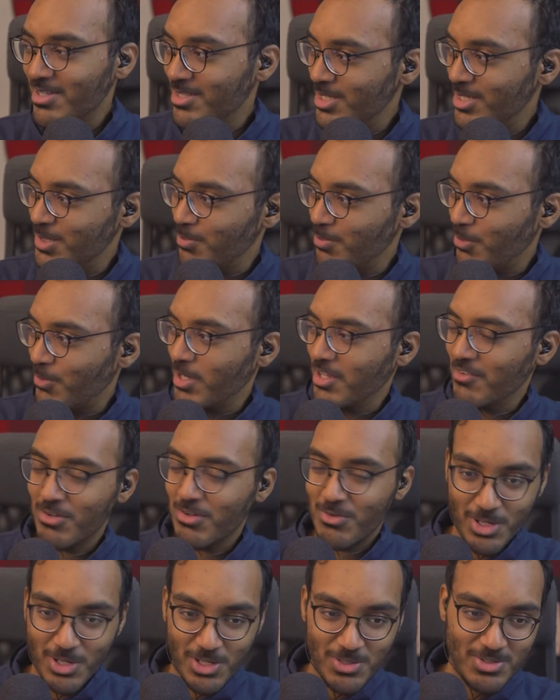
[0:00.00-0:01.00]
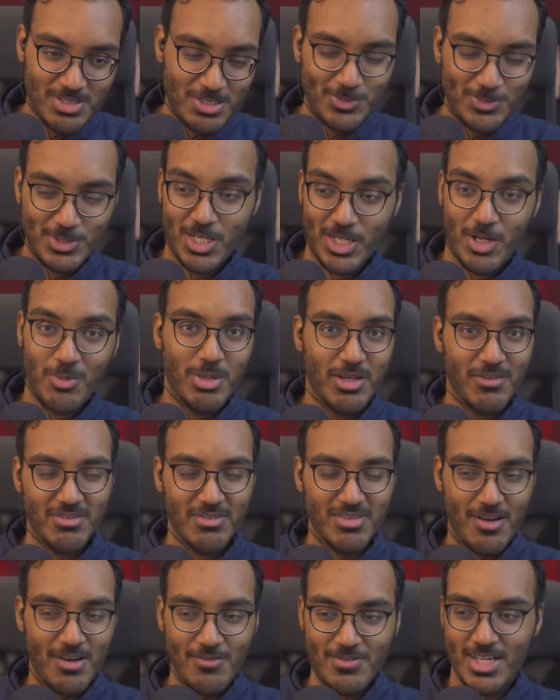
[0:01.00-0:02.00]
sport even real? Someone tell me if
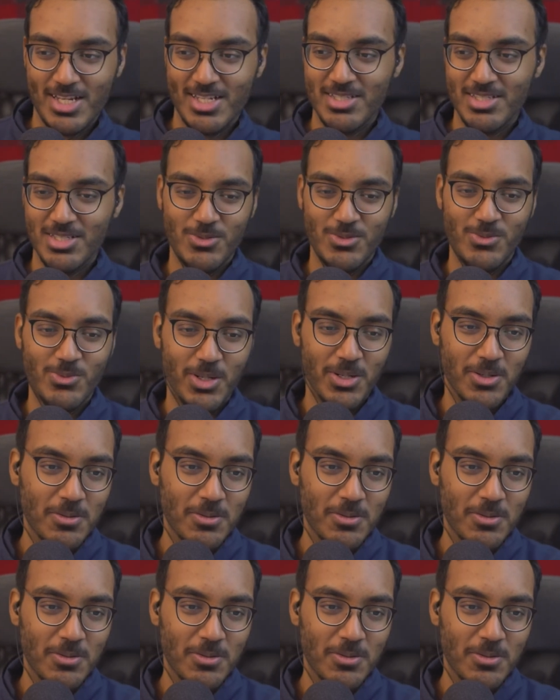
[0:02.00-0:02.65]
soft tennis is real.